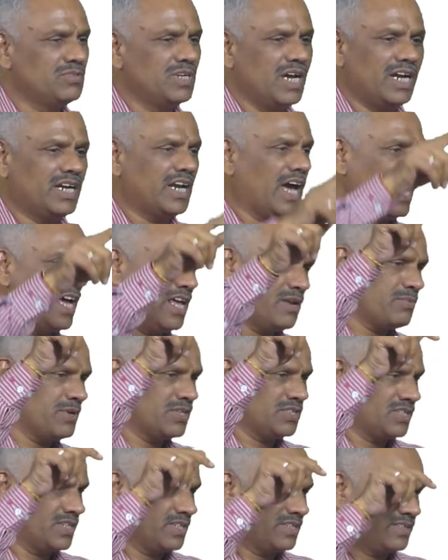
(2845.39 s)
at a higher
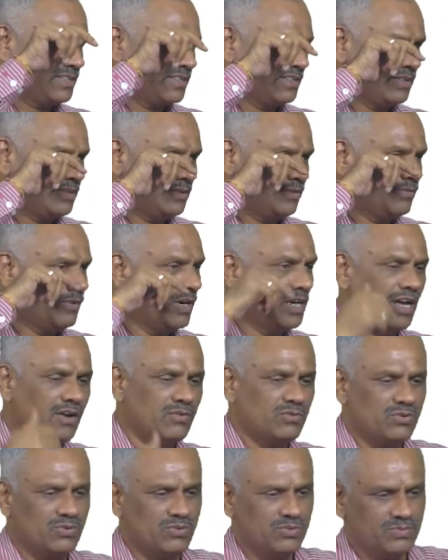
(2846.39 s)
pressure, what I have
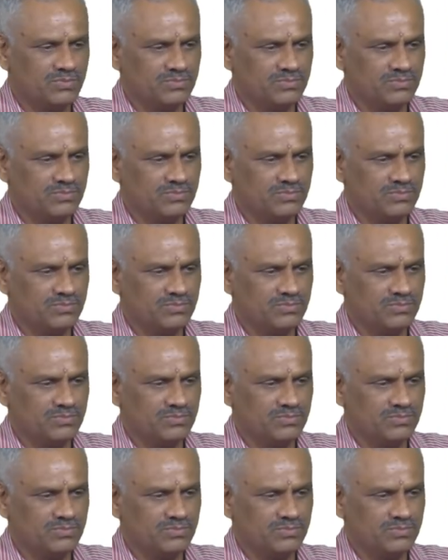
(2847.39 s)
to do?